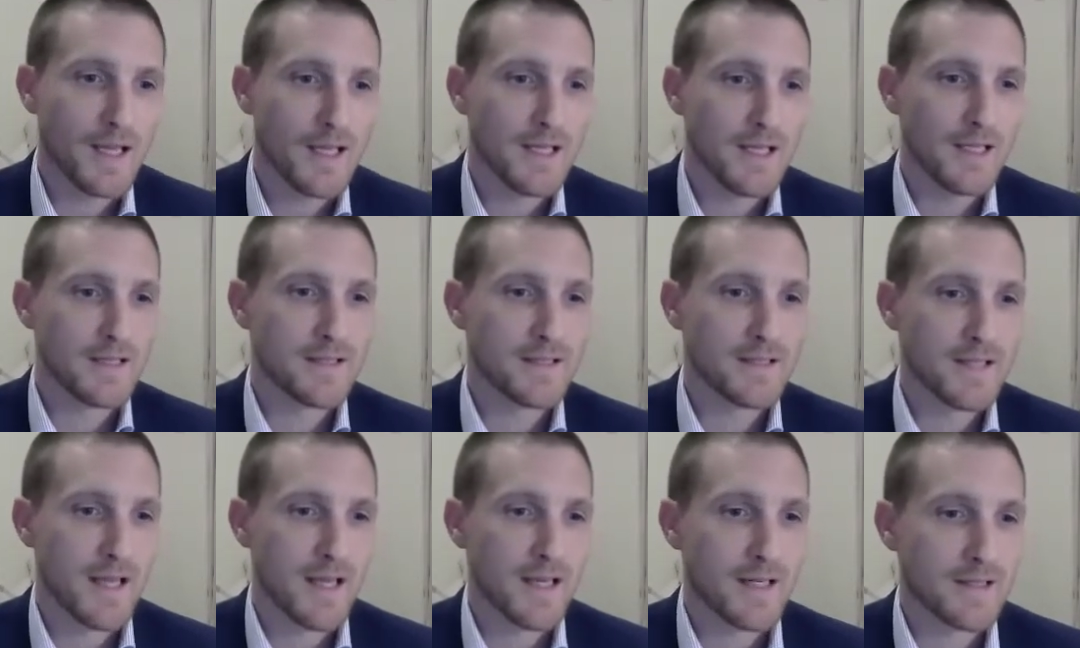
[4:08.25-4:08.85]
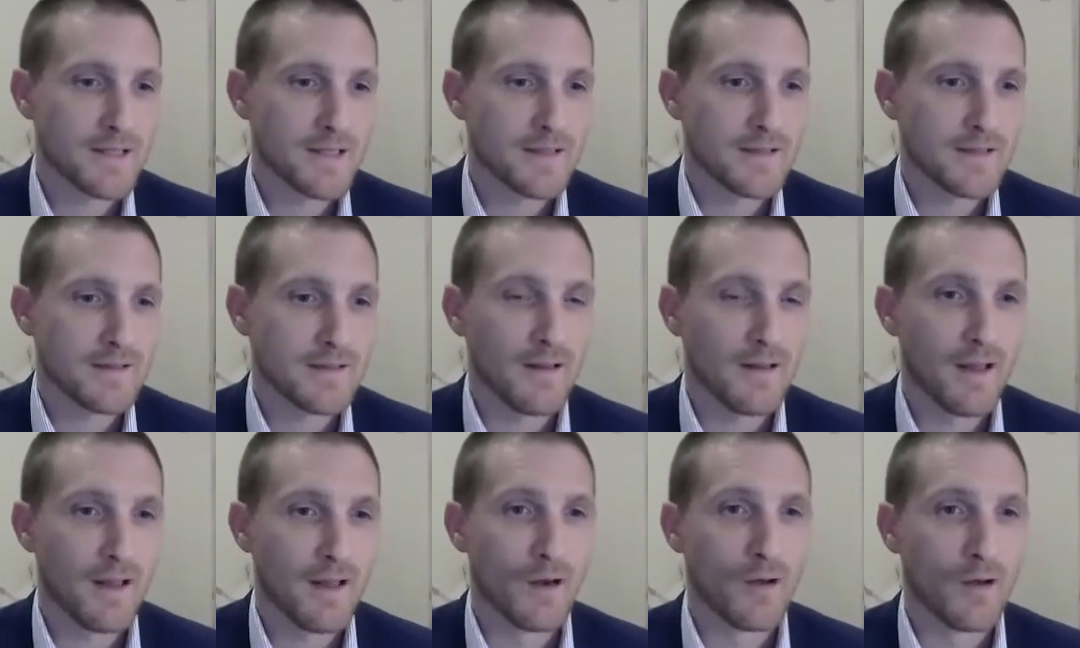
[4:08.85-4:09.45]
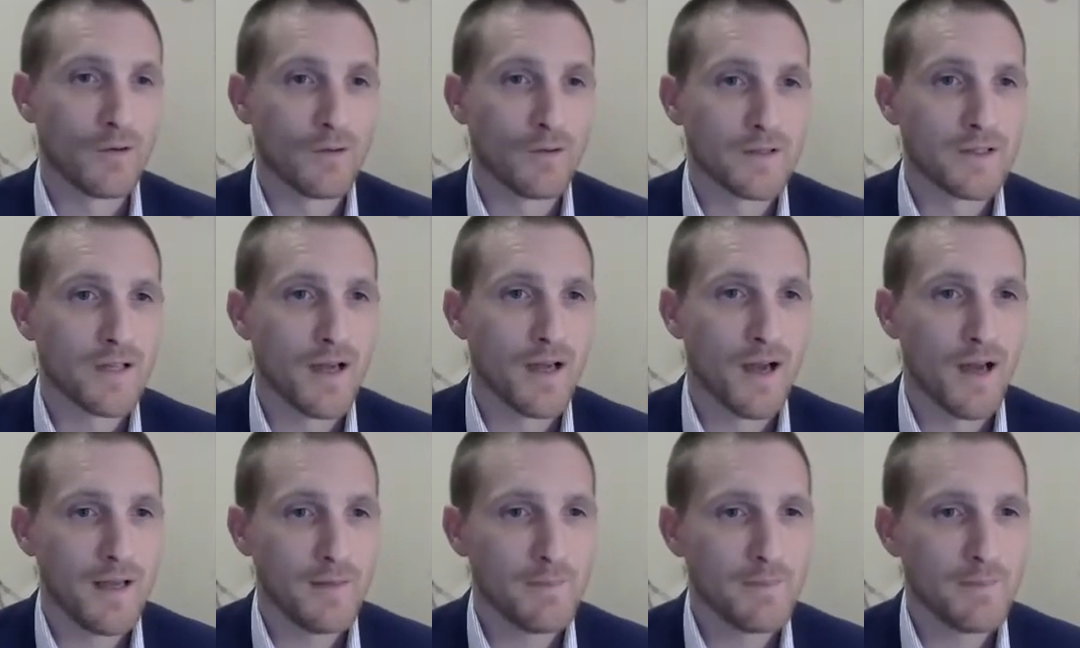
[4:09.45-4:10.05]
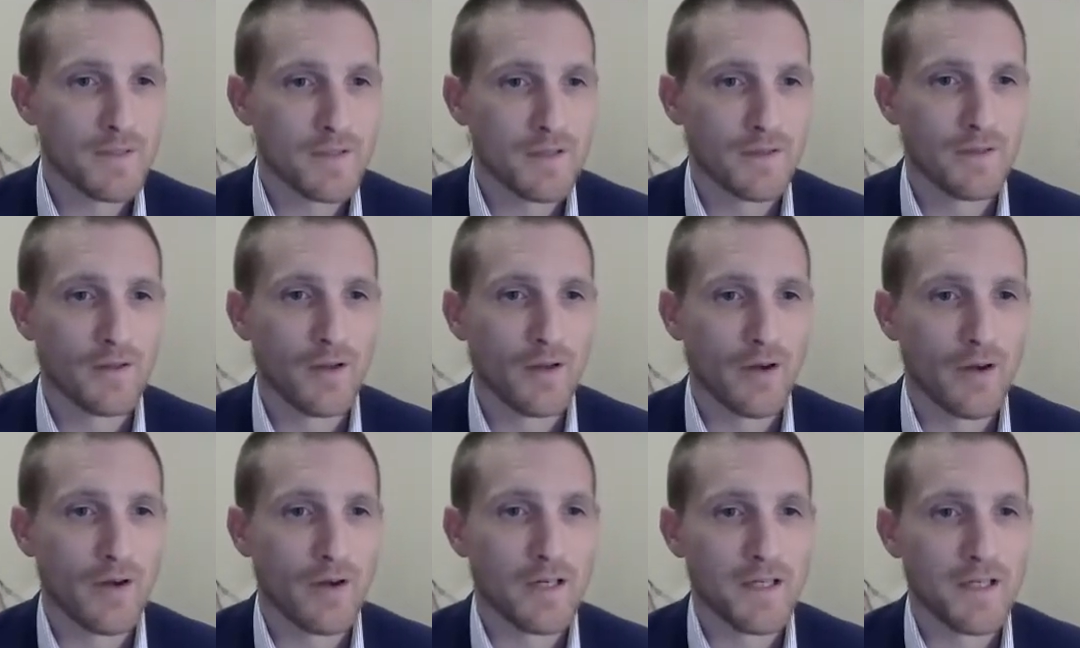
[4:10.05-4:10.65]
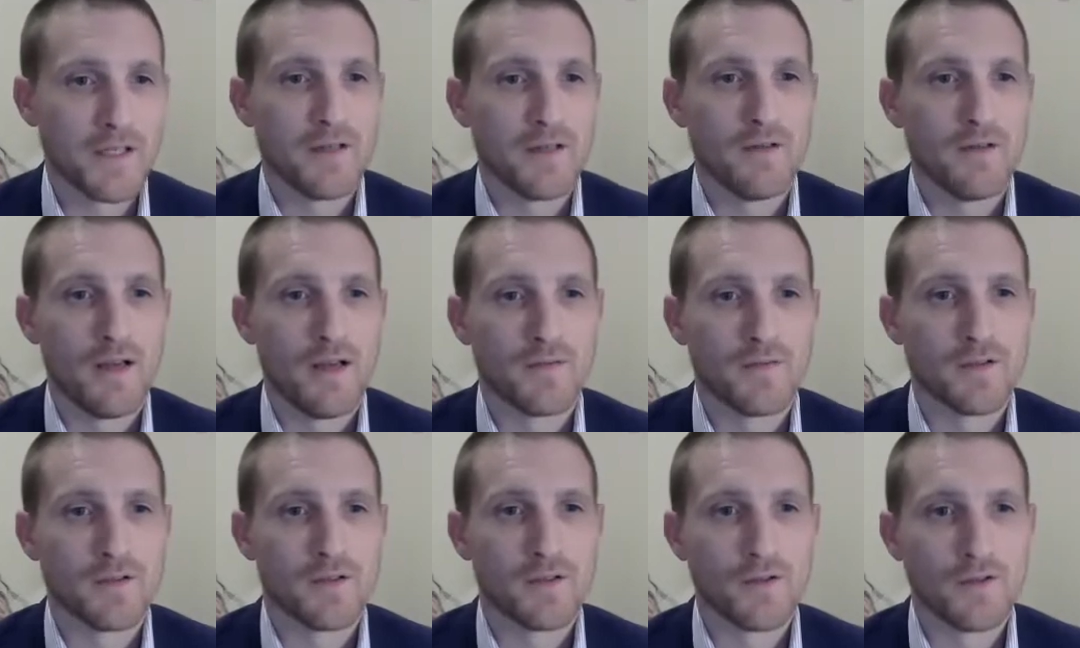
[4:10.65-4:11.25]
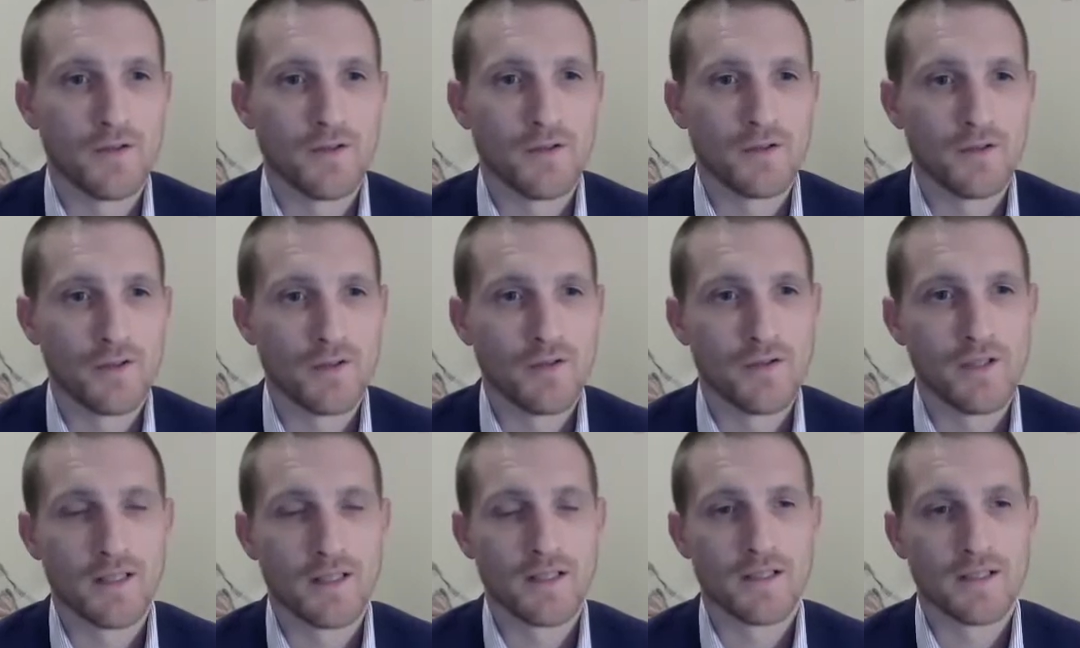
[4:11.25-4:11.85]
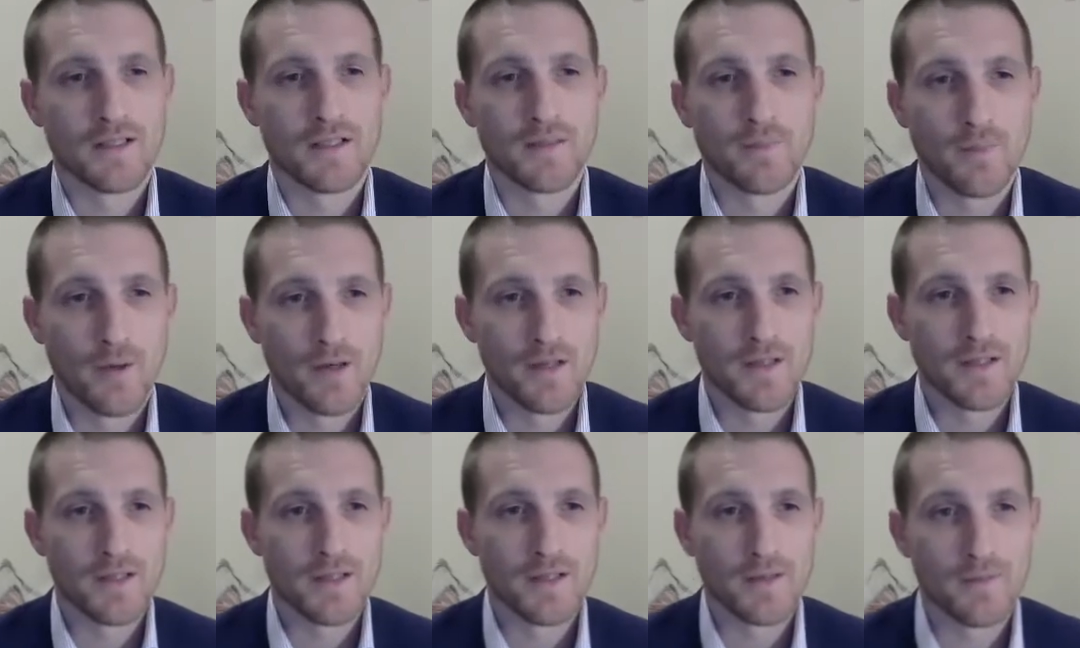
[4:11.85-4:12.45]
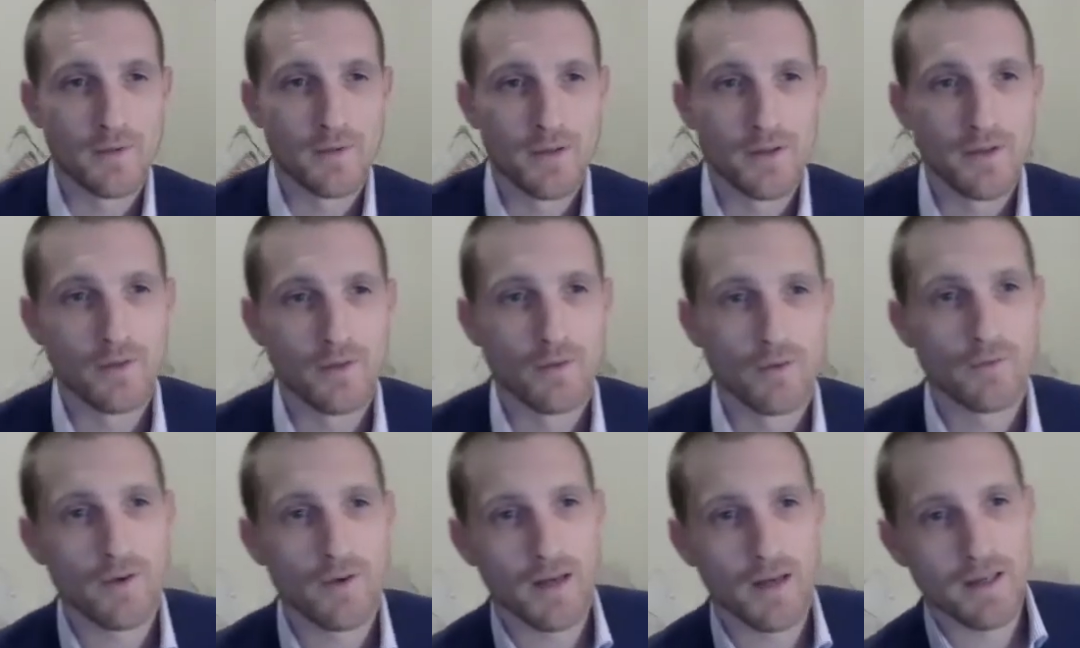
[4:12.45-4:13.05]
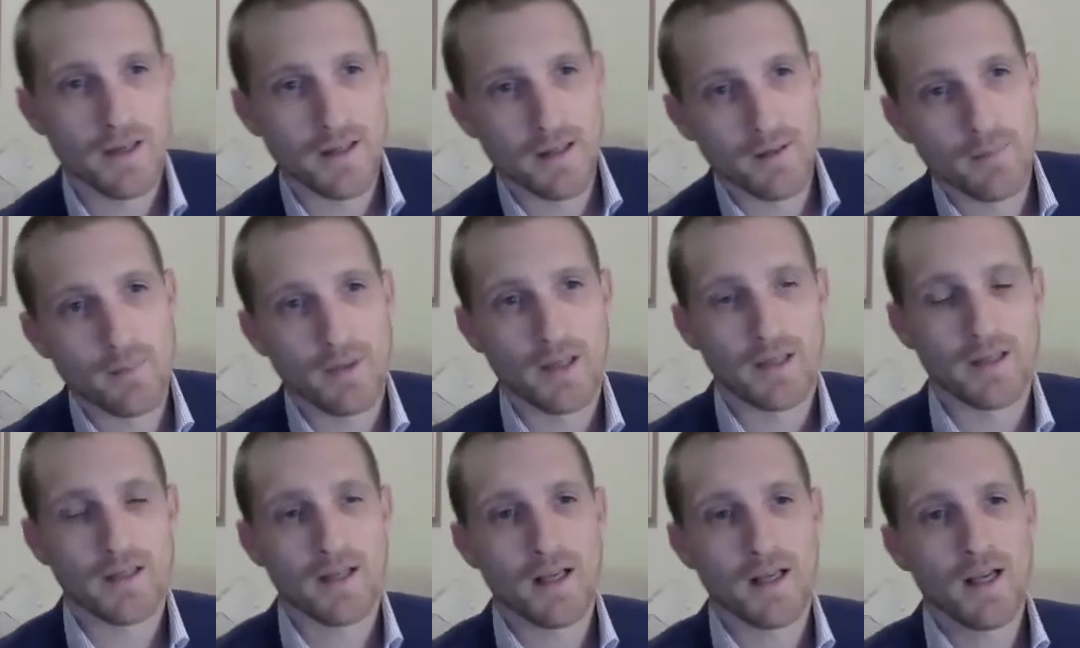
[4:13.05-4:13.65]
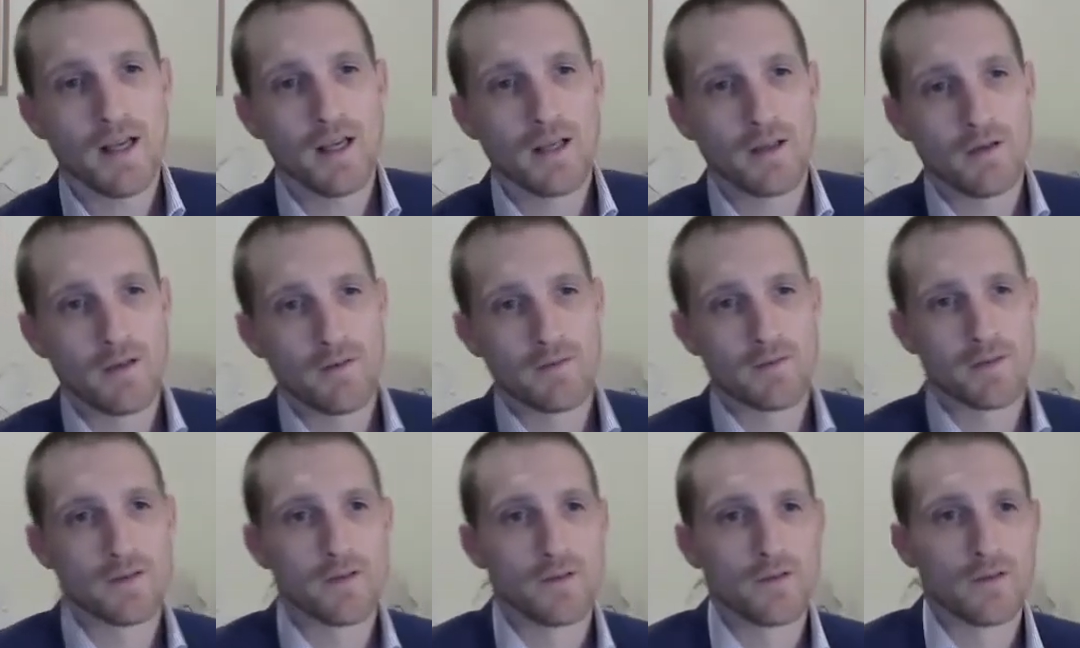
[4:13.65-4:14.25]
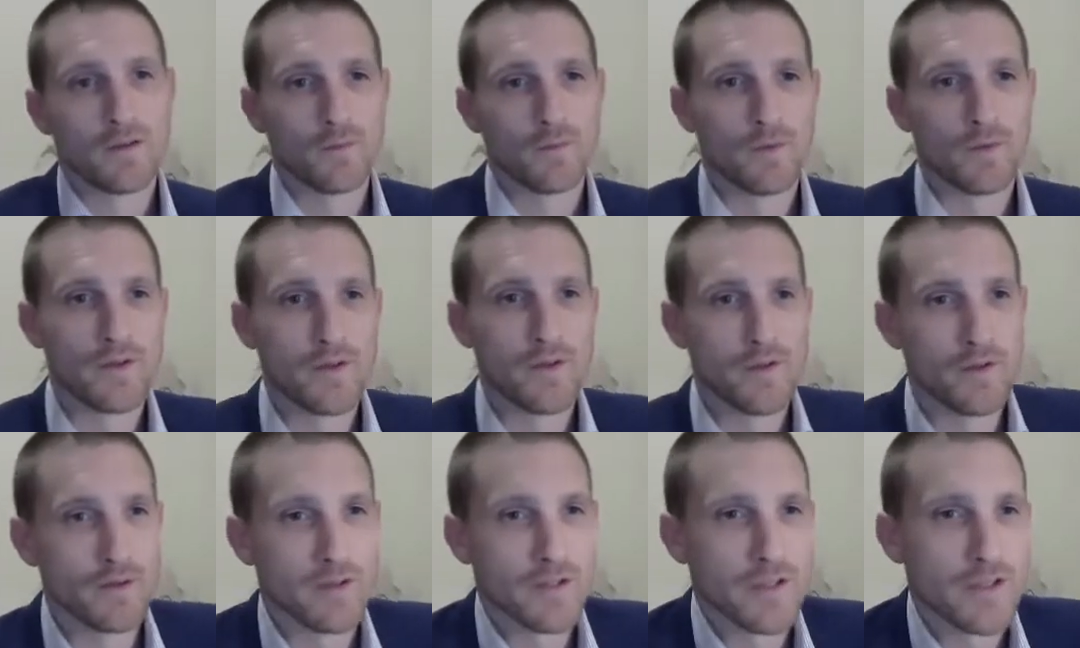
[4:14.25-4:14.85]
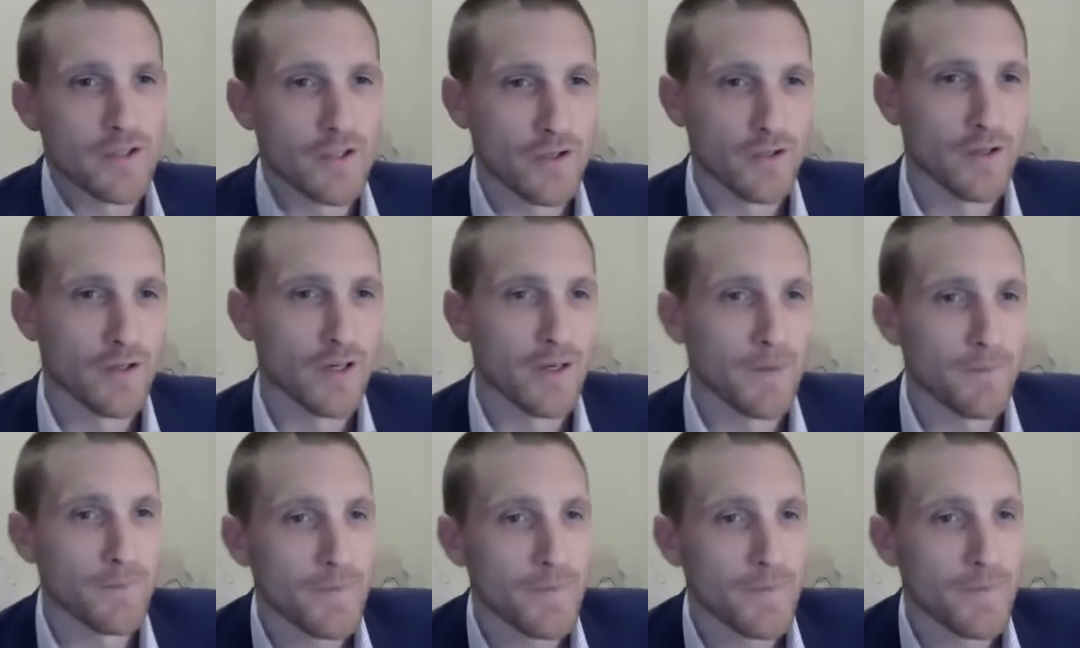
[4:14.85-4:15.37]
It takes a long time. So not only do you have to do your due diligence process with your funder, but you have to do it with your insurer